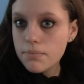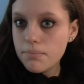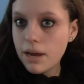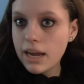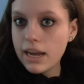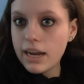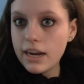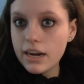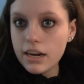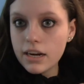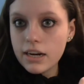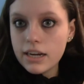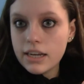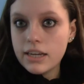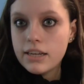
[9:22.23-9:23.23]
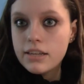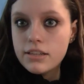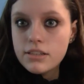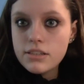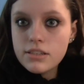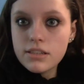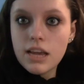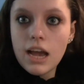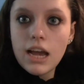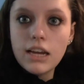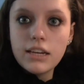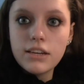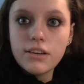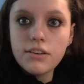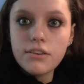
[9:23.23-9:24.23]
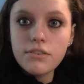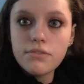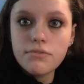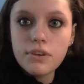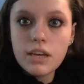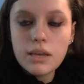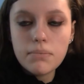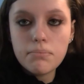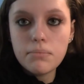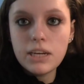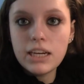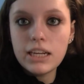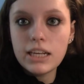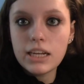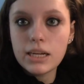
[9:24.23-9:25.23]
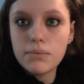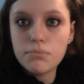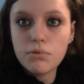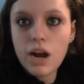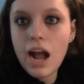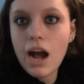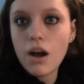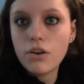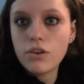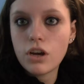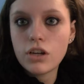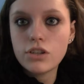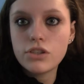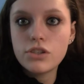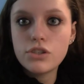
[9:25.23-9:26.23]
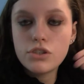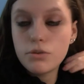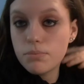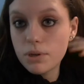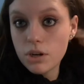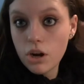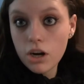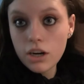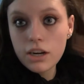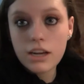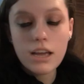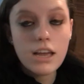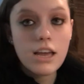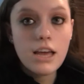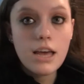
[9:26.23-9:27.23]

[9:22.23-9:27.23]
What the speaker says: My hair is kind of medium brown, not super dark,